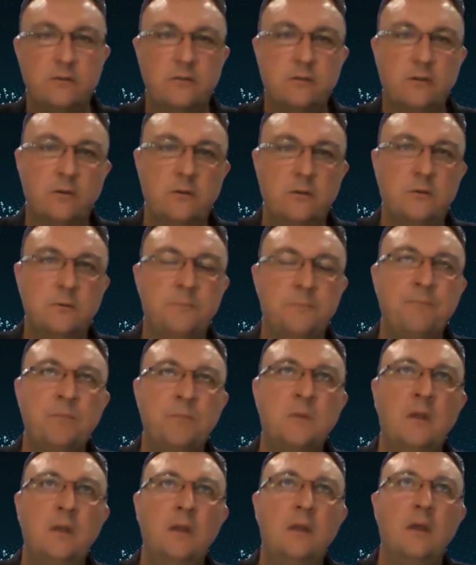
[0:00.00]
So
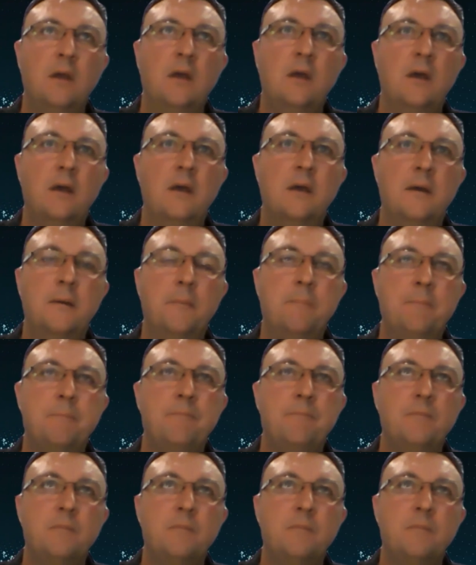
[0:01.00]
and